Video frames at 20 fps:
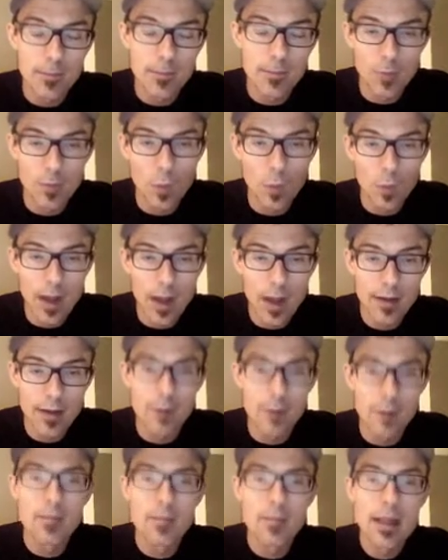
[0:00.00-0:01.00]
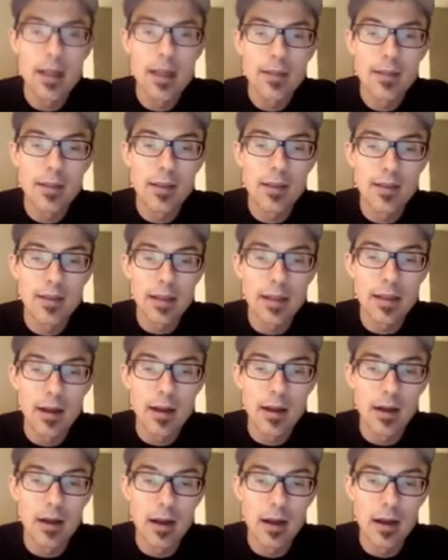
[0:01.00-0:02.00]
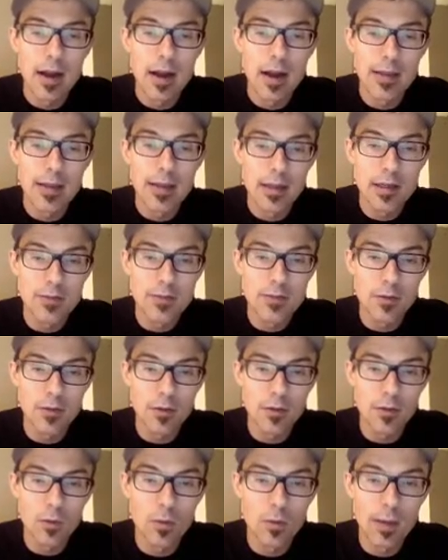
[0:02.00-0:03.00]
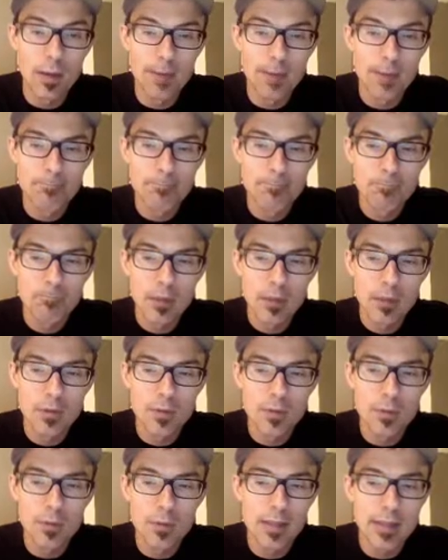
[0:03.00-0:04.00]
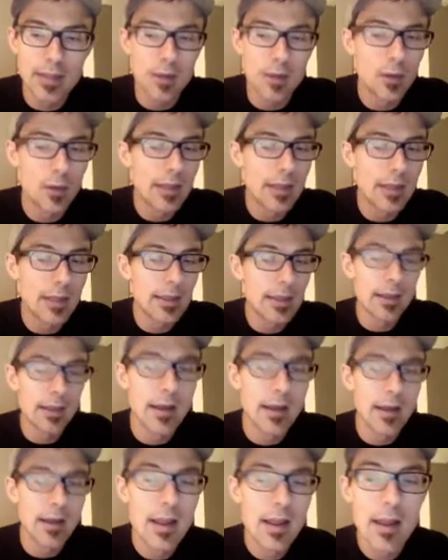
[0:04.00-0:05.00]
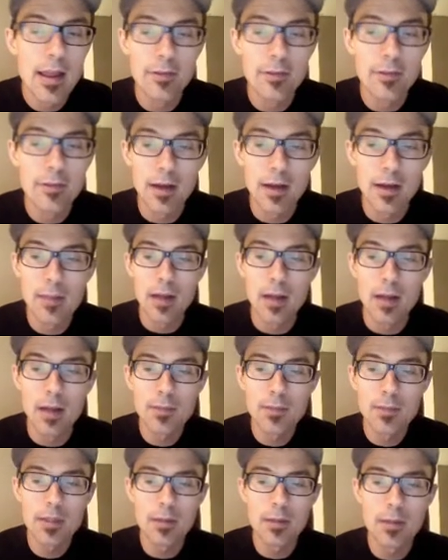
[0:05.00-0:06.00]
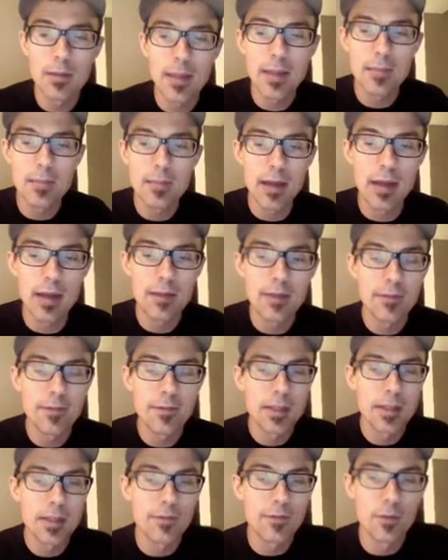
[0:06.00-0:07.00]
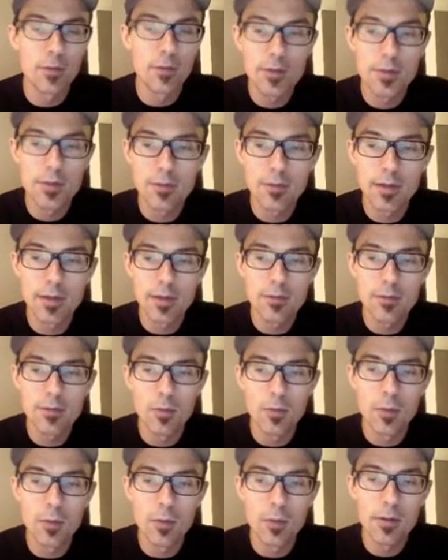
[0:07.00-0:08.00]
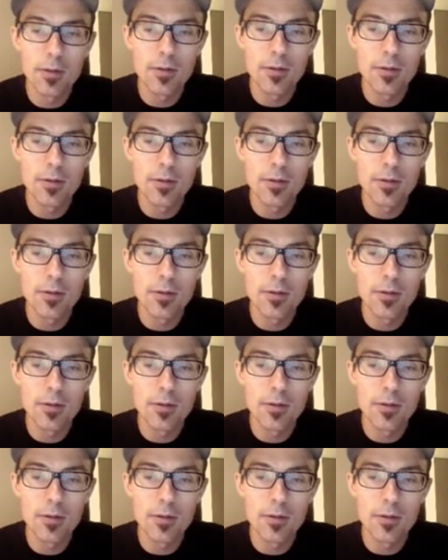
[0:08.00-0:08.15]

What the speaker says: wider than the eye that is further away. So it's that whole idea that if I'm just going to make my face full screen for a moment.